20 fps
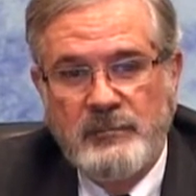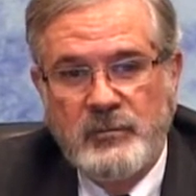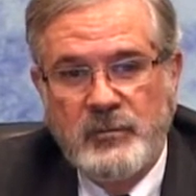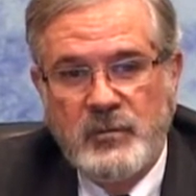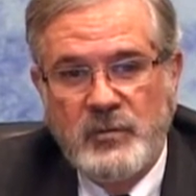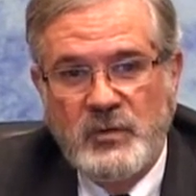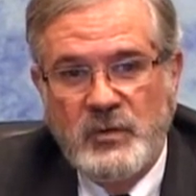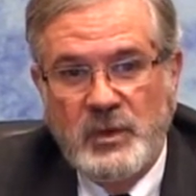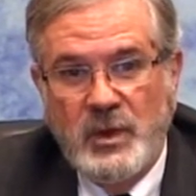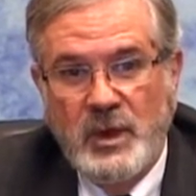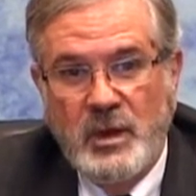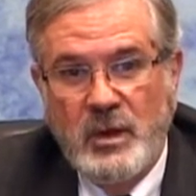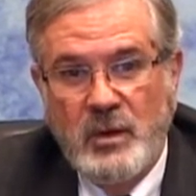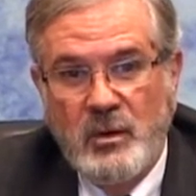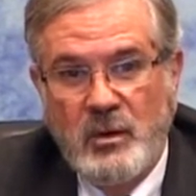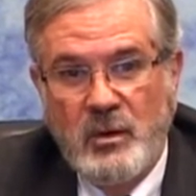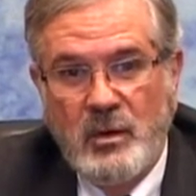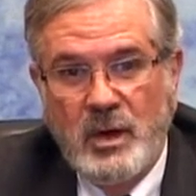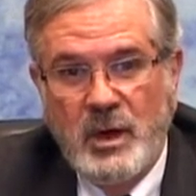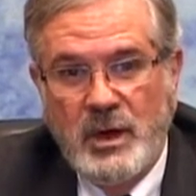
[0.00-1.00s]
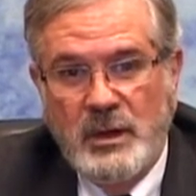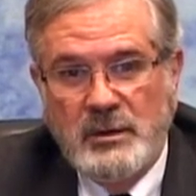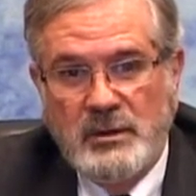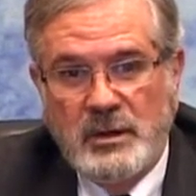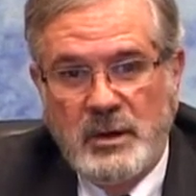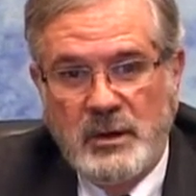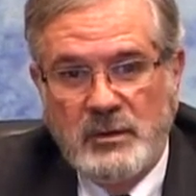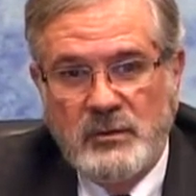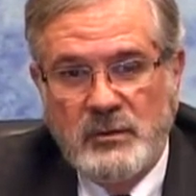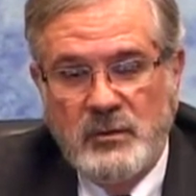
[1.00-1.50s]
So I
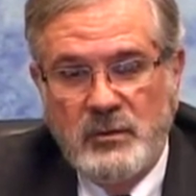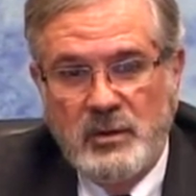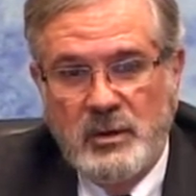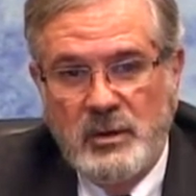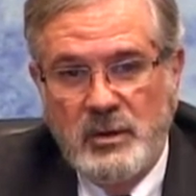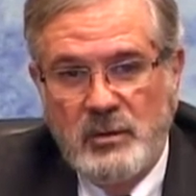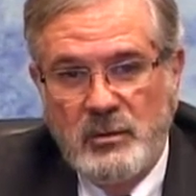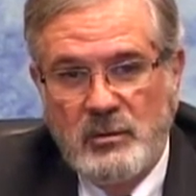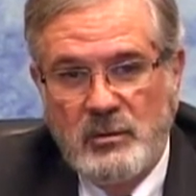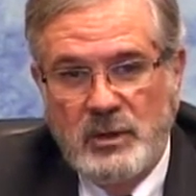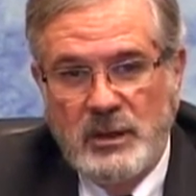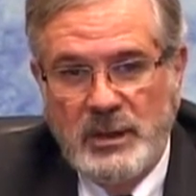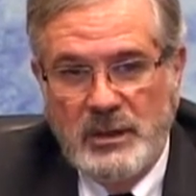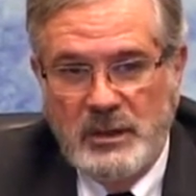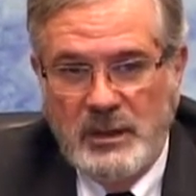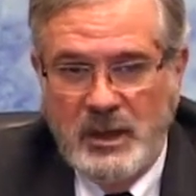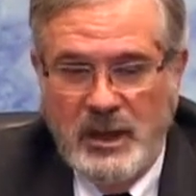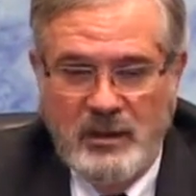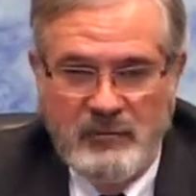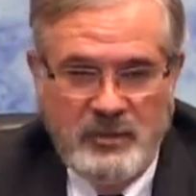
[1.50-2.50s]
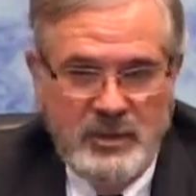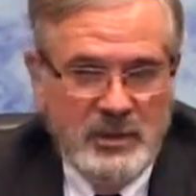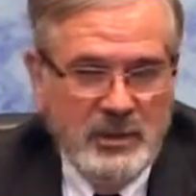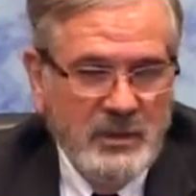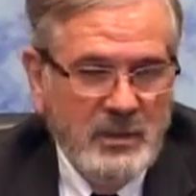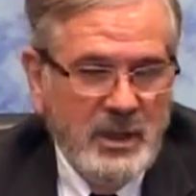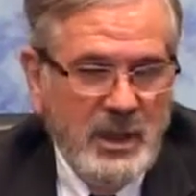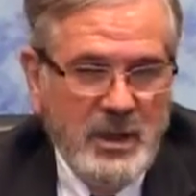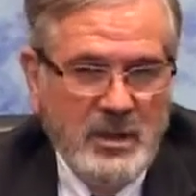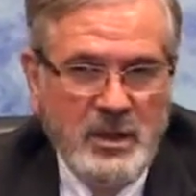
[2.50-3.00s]
talked to Lou, and having
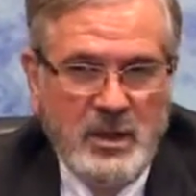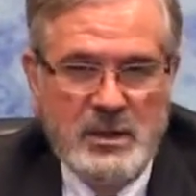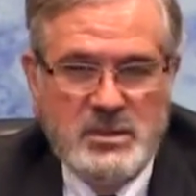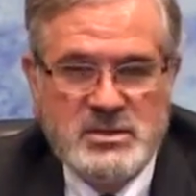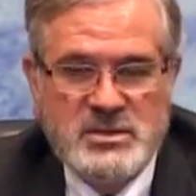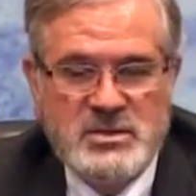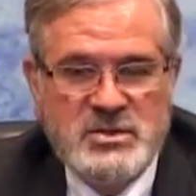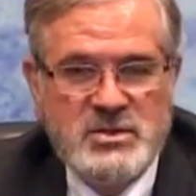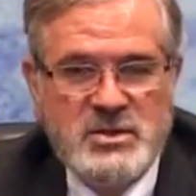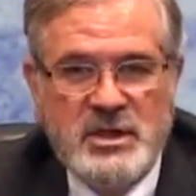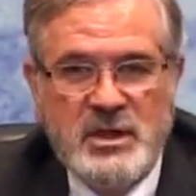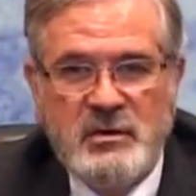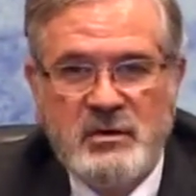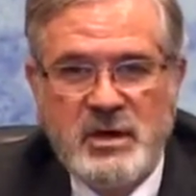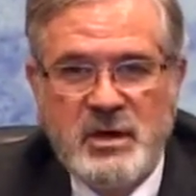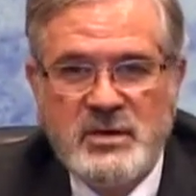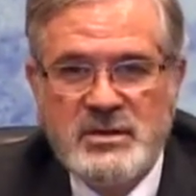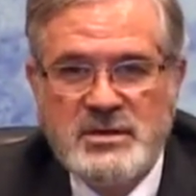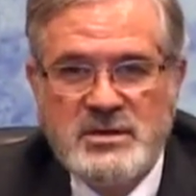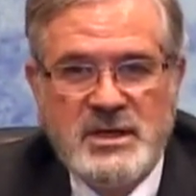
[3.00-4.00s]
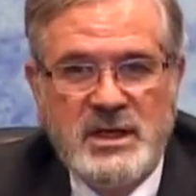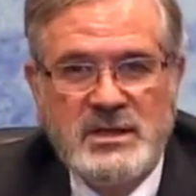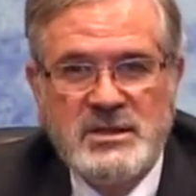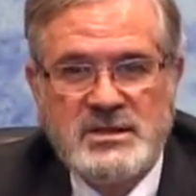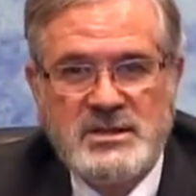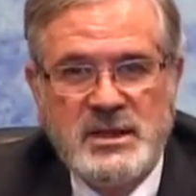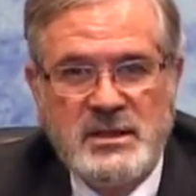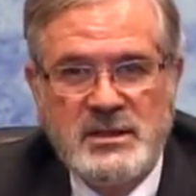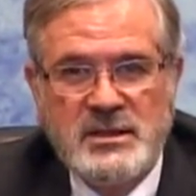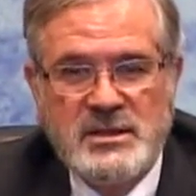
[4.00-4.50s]
zero
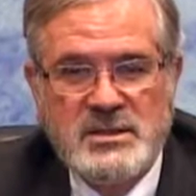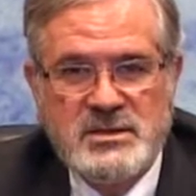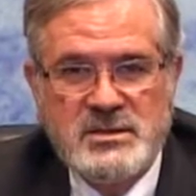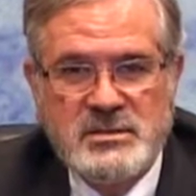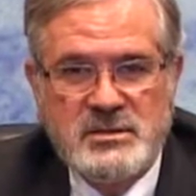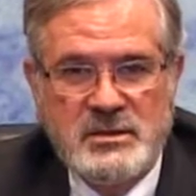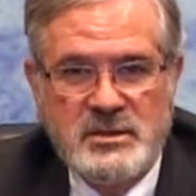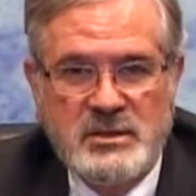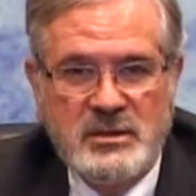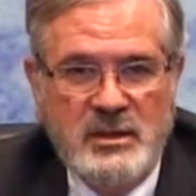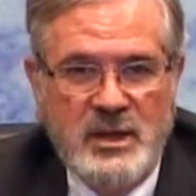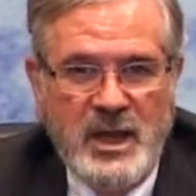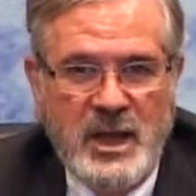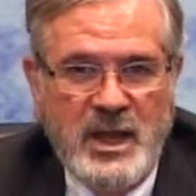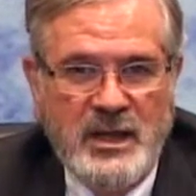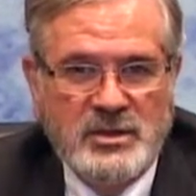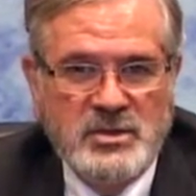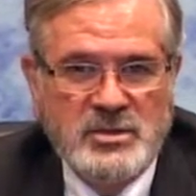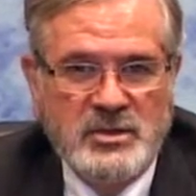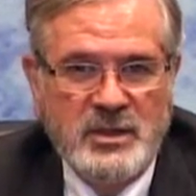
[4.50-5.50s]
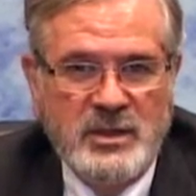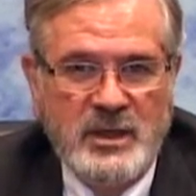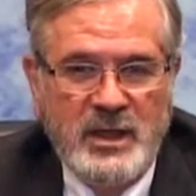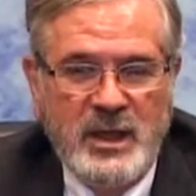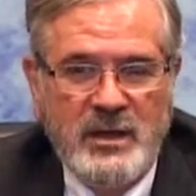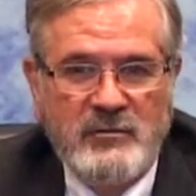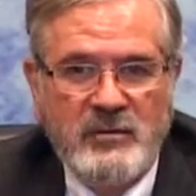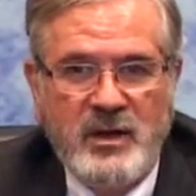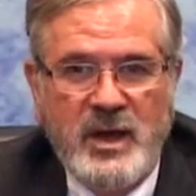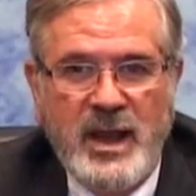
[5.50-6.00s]
sense that this could actually
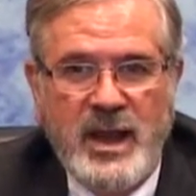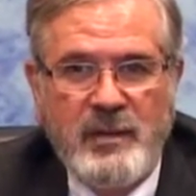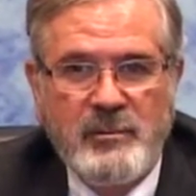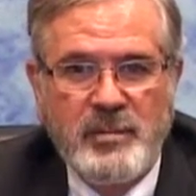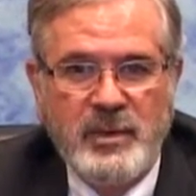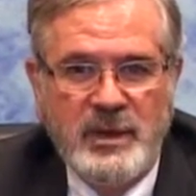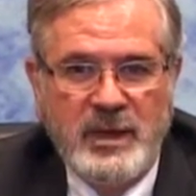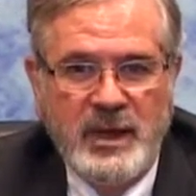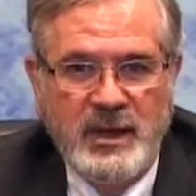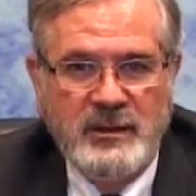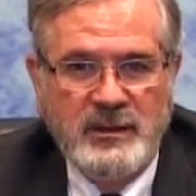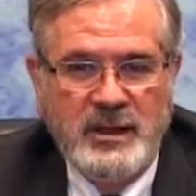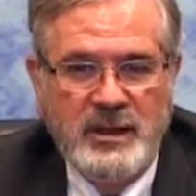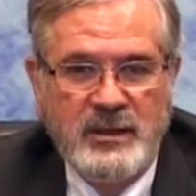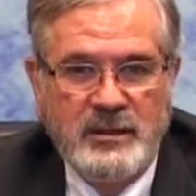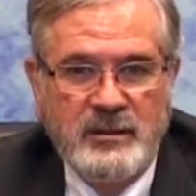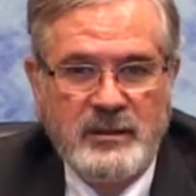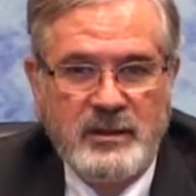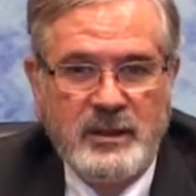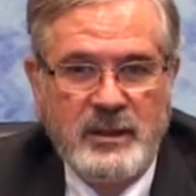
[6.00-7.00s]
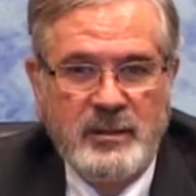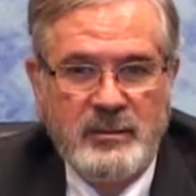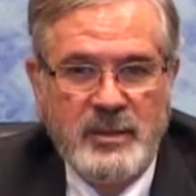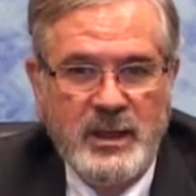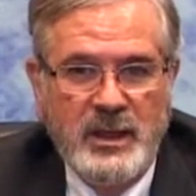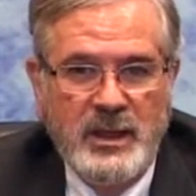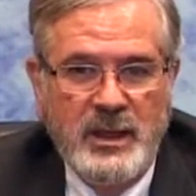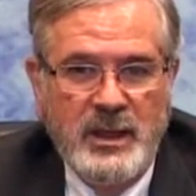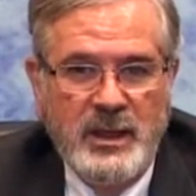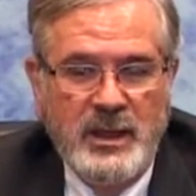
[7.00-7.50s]
ever happen at that time,
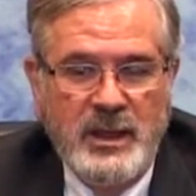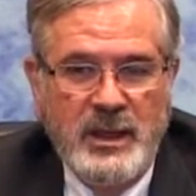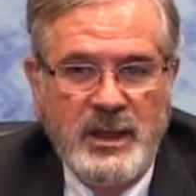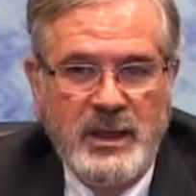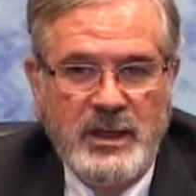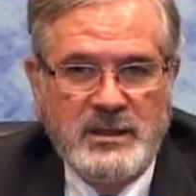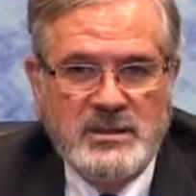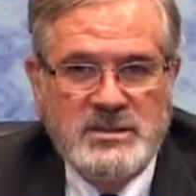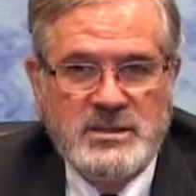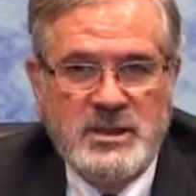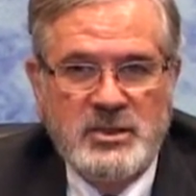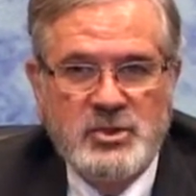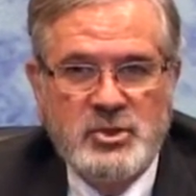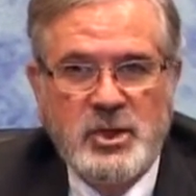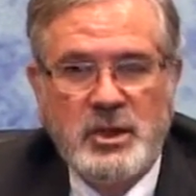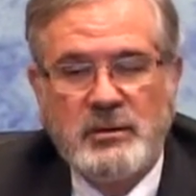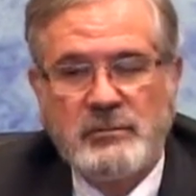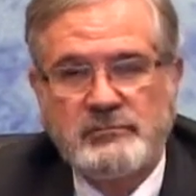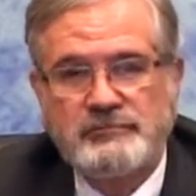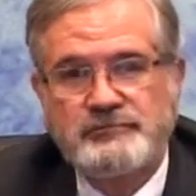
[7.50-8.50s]
and said, "Sure."